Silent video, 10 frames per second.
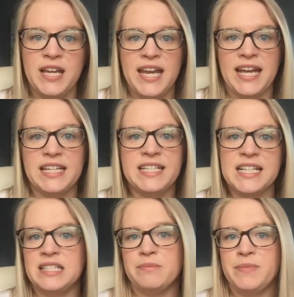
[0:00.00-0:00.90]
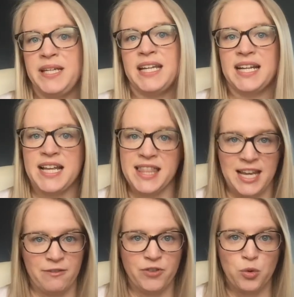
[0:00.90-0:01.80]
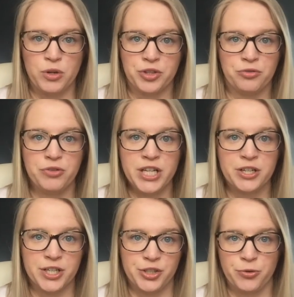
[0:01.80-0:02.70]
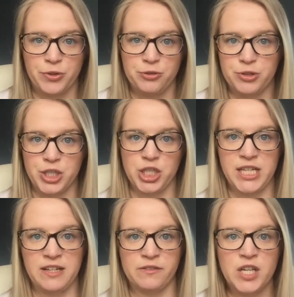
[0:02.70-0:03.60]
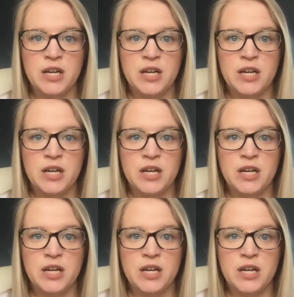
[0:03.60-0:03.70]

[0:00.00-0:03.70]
and it doesn't mean anything for what the reader is going to achieve